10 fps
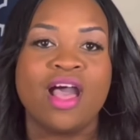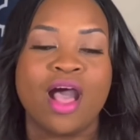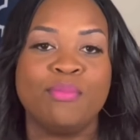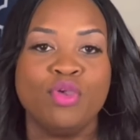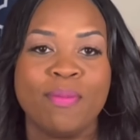
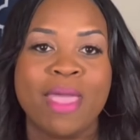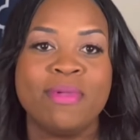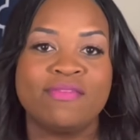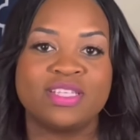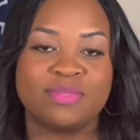um, you may
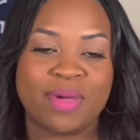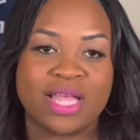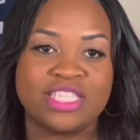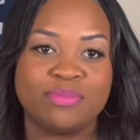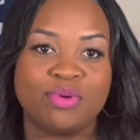be
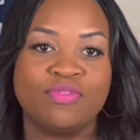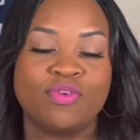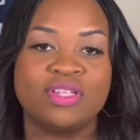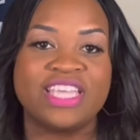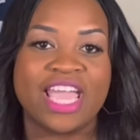responsible
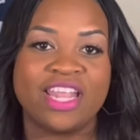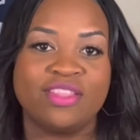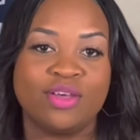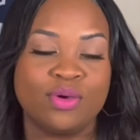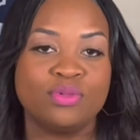for
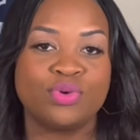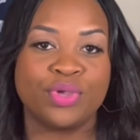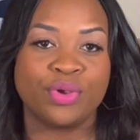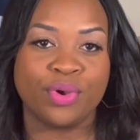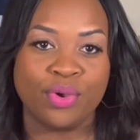obtaining those
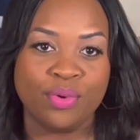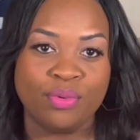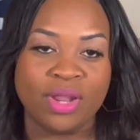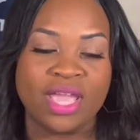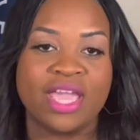on your own